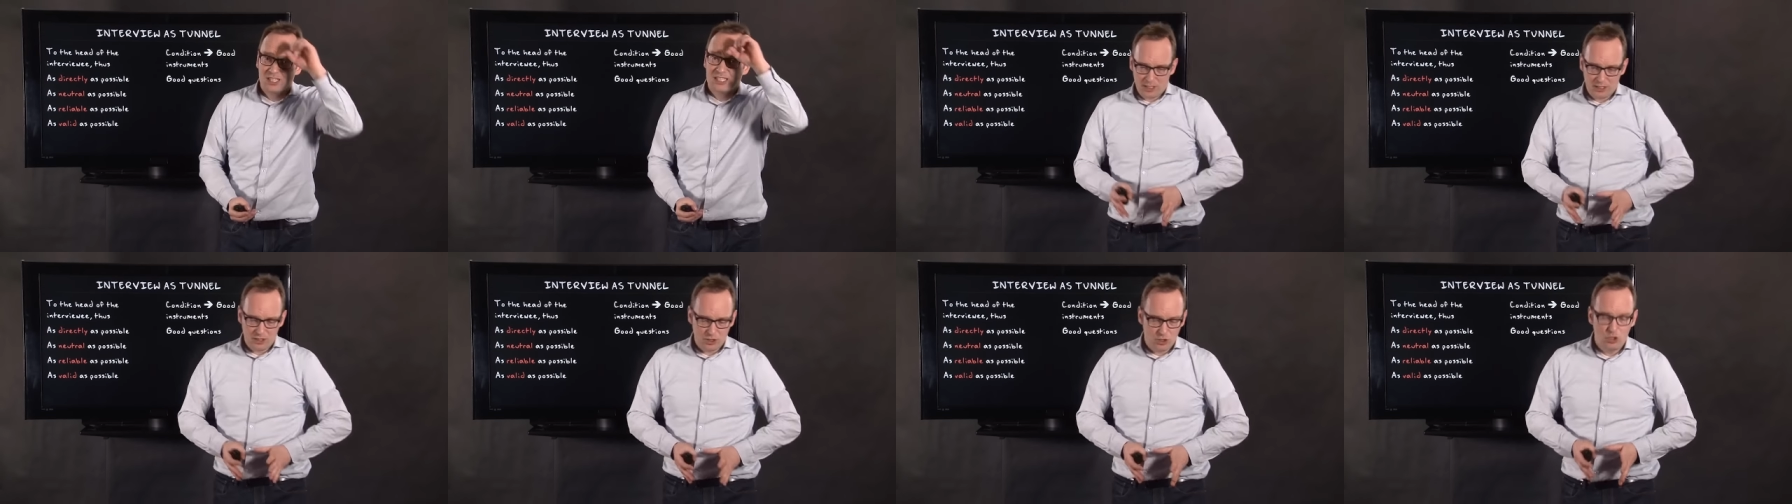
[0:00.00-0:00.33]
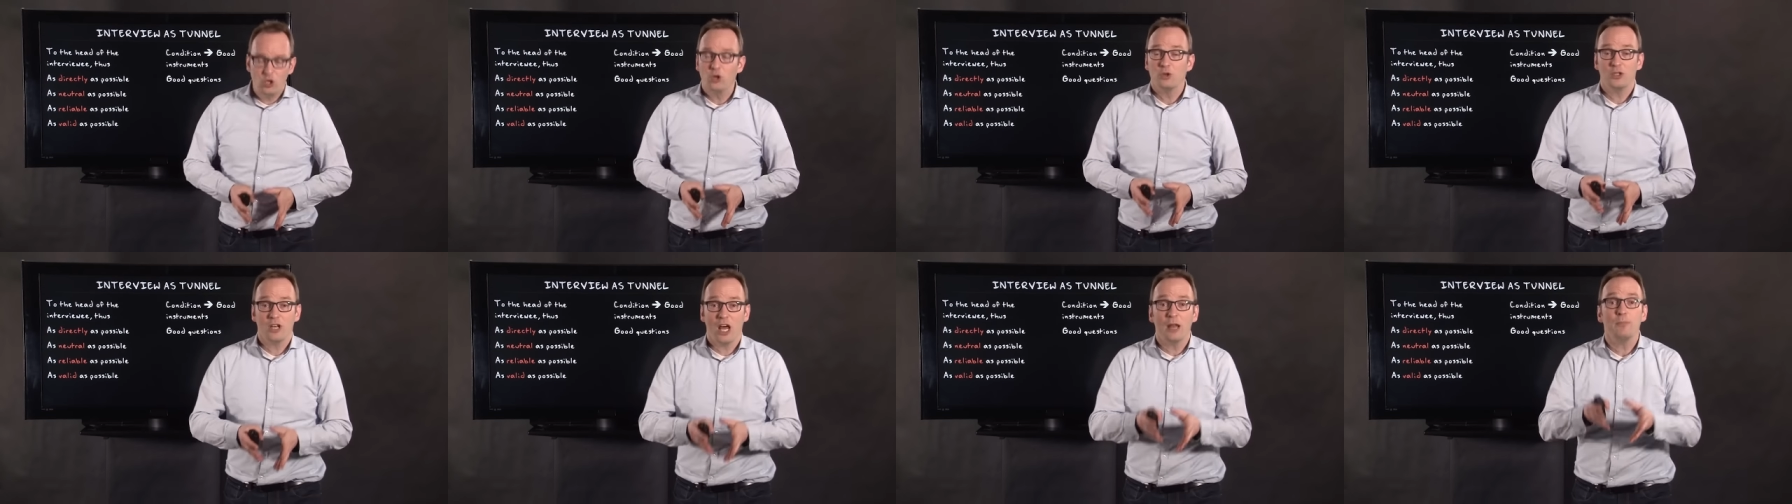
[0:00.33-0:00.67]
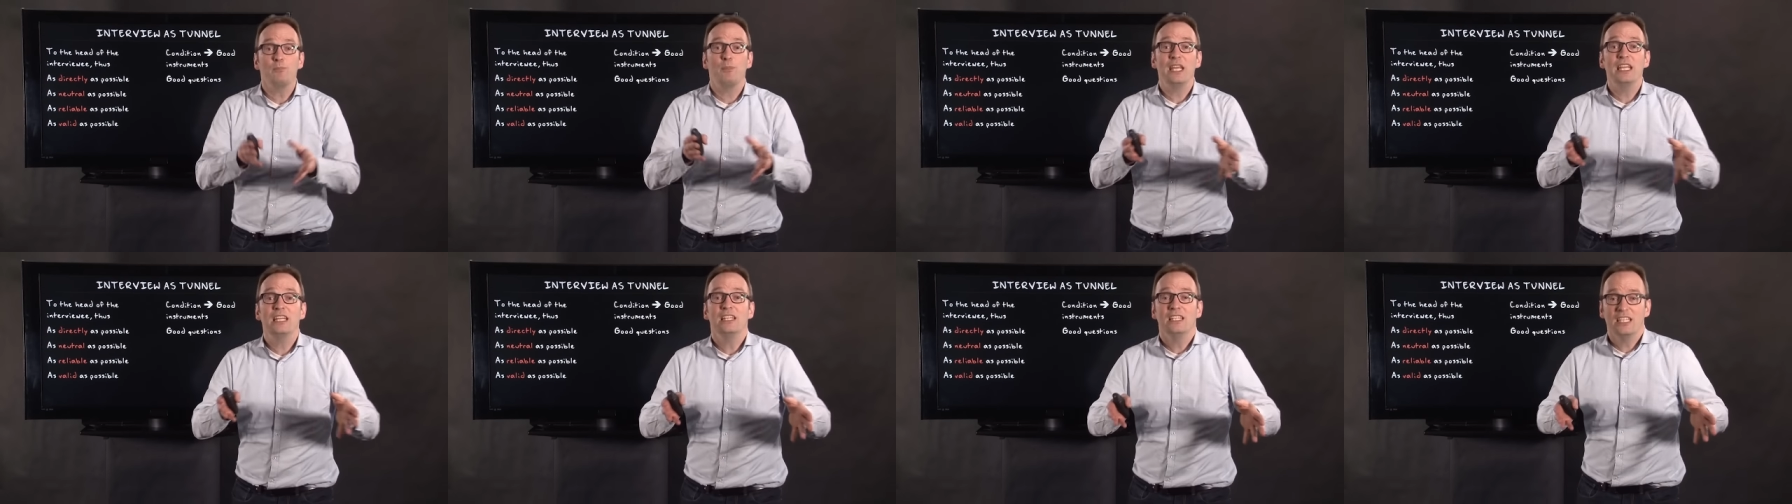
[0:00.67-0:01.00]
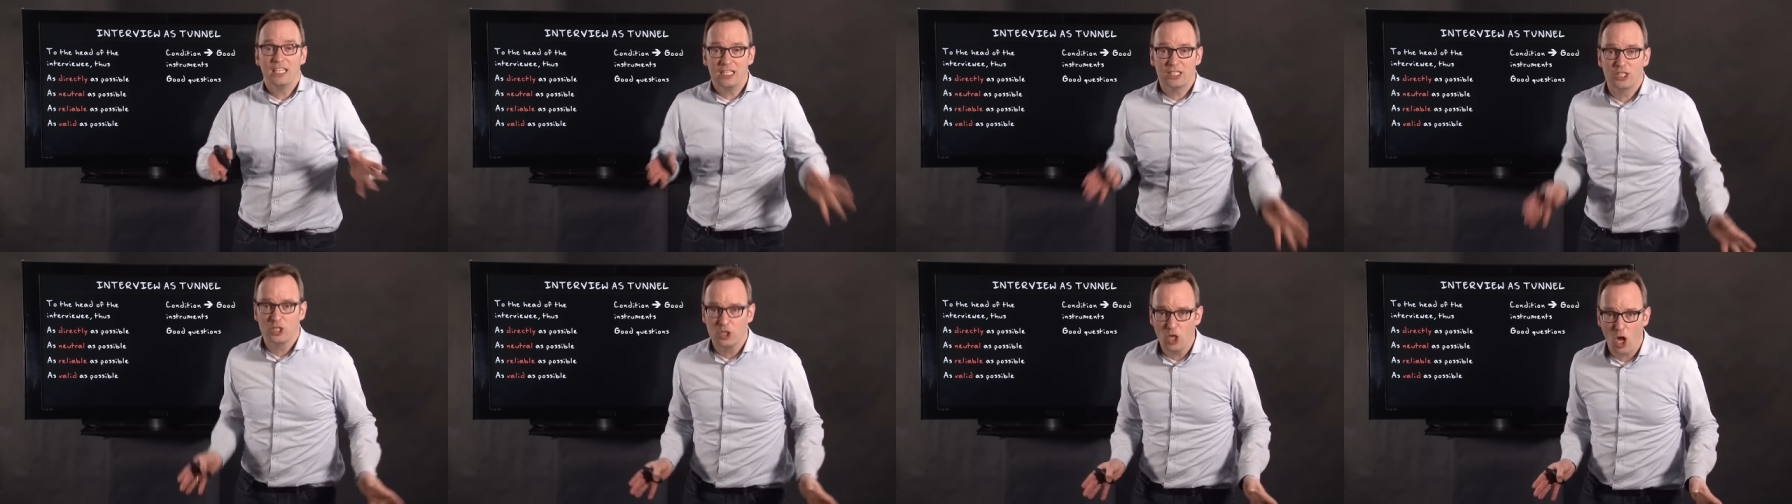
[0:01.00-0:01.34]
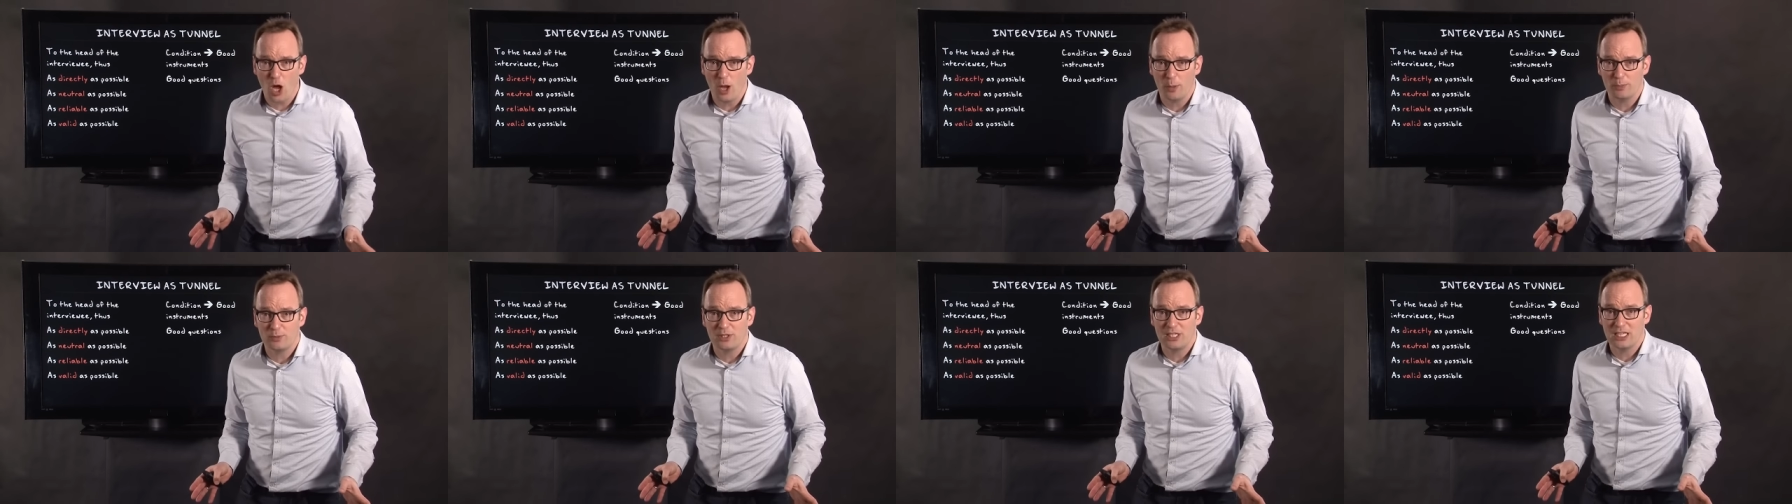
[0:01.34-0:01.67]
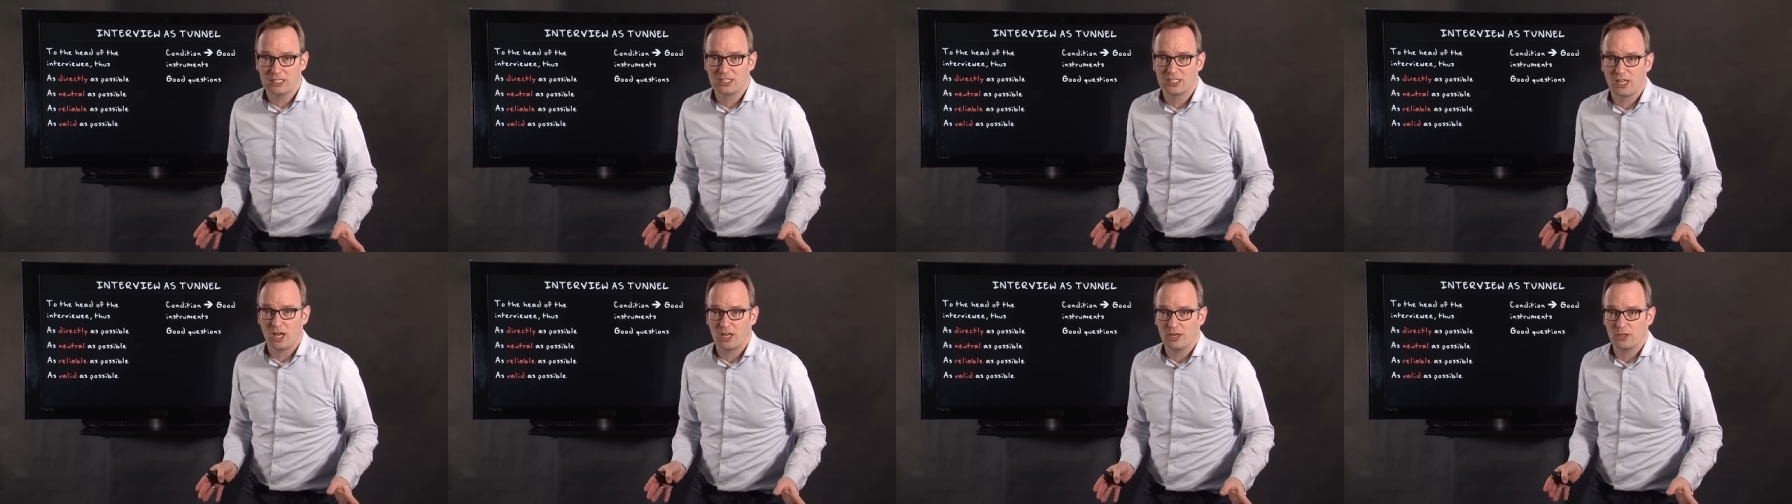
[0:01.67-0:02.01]
It should not be disturbed,
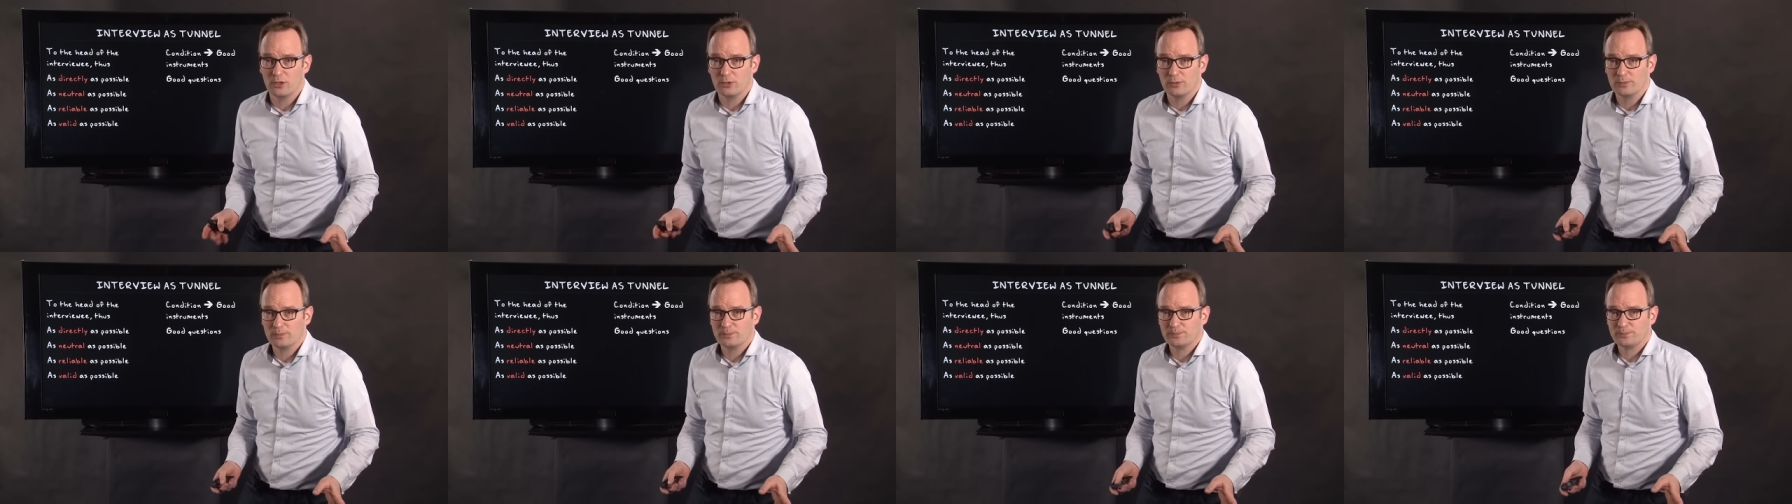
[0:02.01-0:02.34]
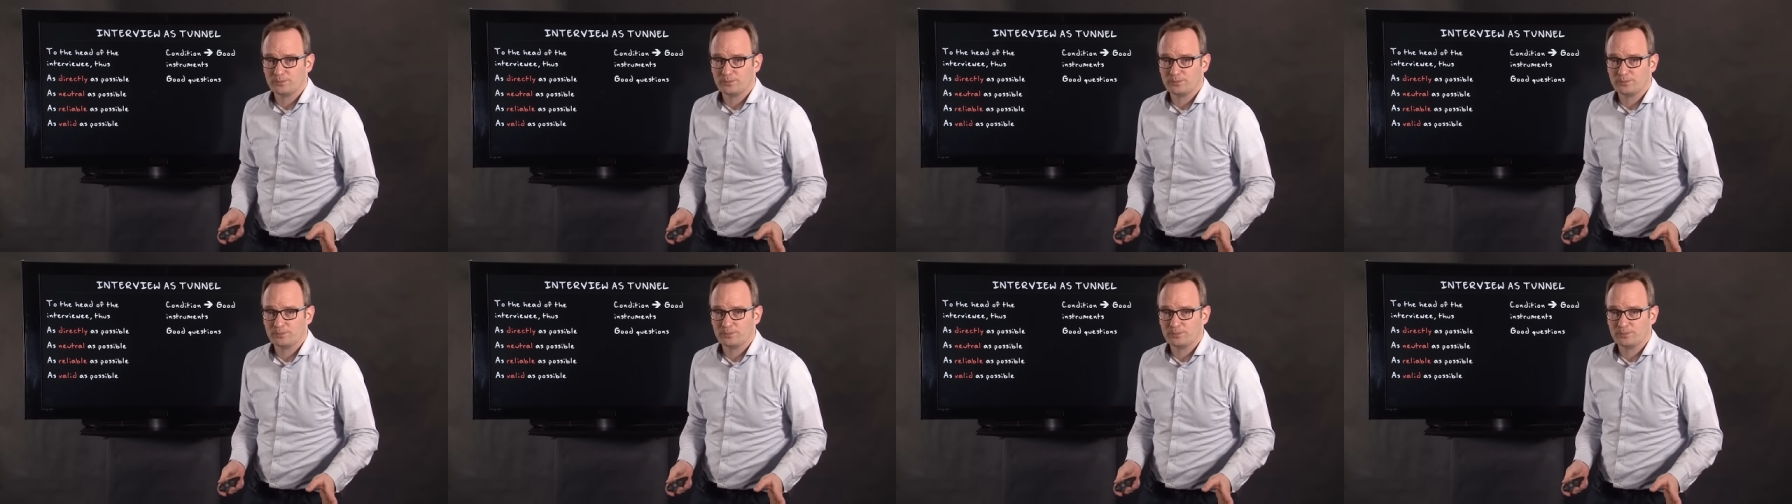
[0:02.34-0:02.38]
this tunnel.